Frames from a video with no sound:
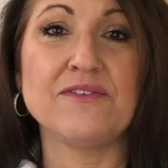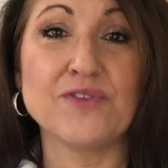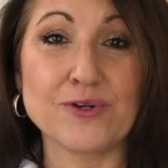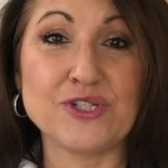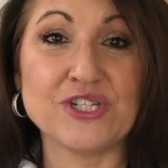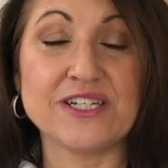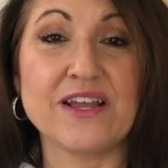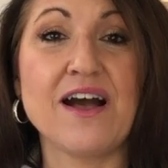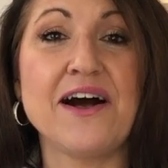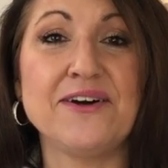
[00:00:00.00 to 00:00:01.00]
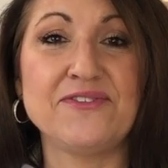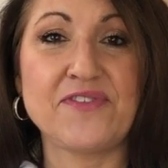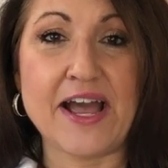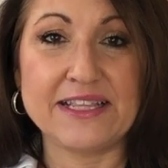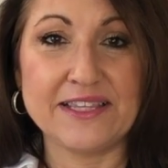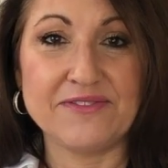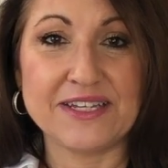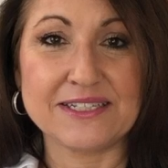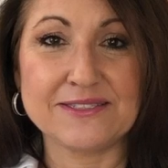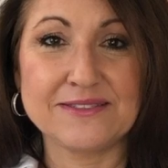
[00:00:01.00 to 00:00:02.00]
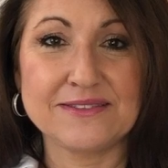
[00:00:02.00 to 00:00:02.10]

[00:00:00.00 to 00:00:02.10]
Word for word: version of fine living.